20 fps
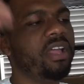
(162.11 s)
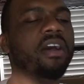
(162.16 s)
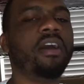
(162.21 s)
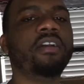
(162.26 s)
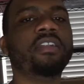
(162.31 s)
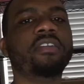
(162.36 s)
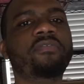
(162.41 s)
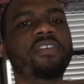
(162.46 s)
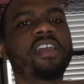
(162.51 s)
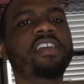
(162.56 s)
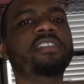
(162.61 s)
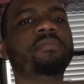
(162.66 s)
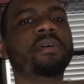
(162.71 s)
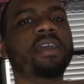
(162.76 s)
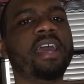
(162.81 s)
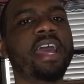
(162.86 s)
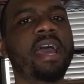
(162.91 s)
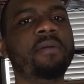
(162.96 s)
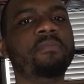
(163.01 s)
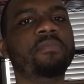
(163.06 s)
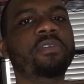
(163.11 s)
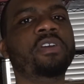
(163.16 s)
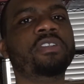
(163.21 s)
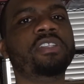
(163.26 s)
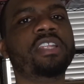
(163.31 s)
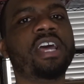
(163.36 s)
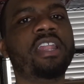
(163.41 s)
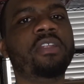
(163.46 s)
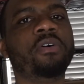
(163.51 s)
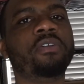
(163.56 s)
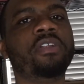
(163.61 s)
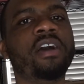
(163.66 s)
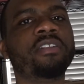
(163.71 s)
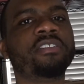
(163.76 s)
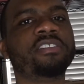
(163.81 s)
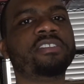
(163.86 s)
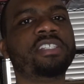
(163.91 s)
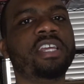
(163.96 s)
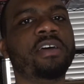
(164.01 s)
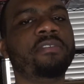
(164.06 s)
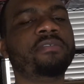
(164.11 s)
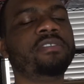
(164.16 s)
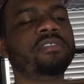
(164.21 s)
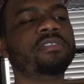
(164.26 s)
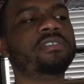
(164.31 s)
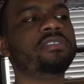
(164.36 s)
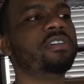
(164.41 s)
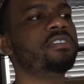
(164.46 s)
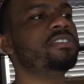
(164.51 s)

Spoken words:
On the Facebook app, you can download other stuff too. So